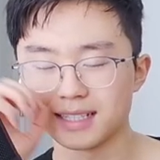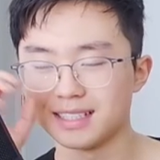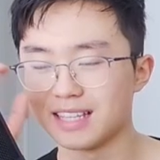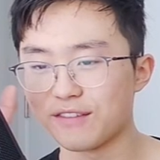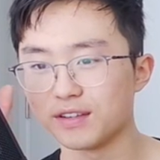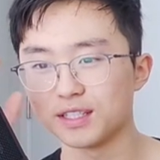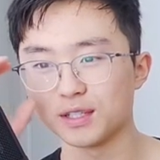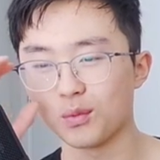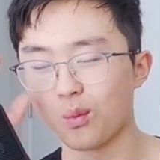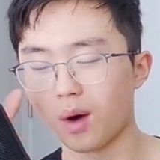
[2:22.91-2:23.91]

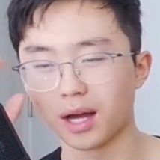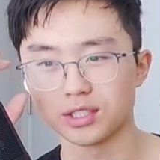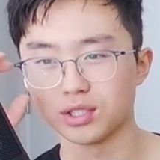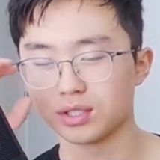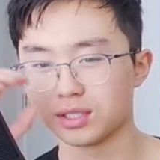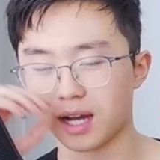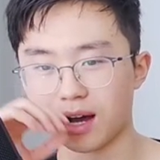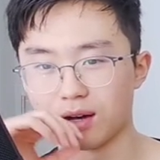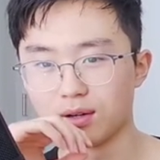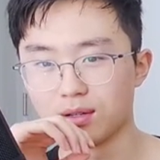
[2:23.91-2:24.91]
Definitely YG
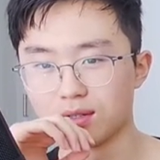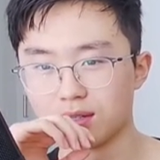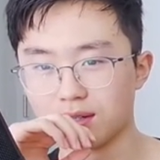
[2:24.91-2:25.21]
style.